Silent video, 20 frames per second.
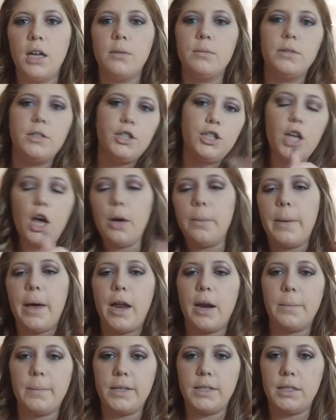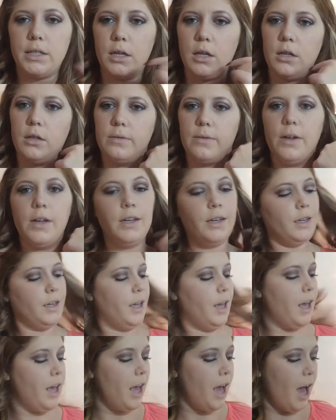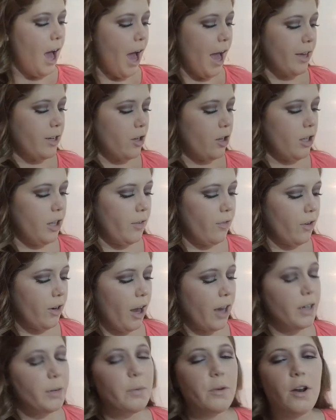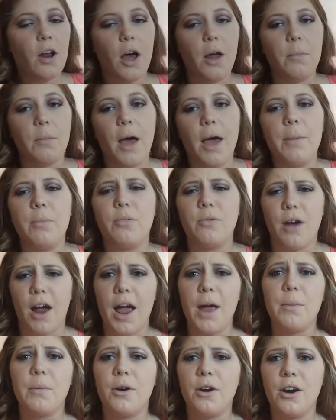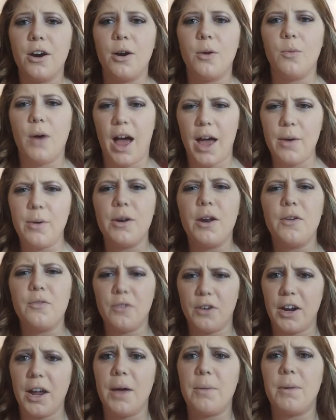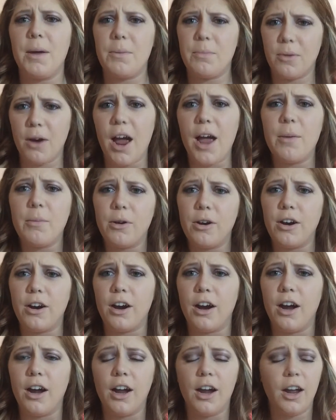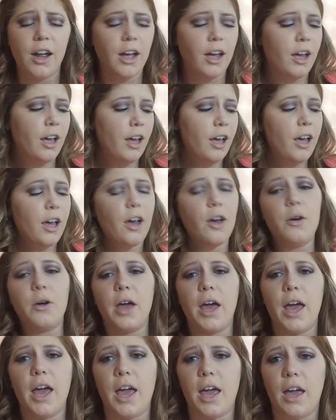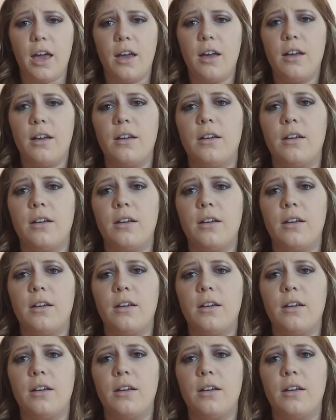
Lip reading: So mad at myself. I totally forgot to put on my primer. Why would I forget my primer? Okay.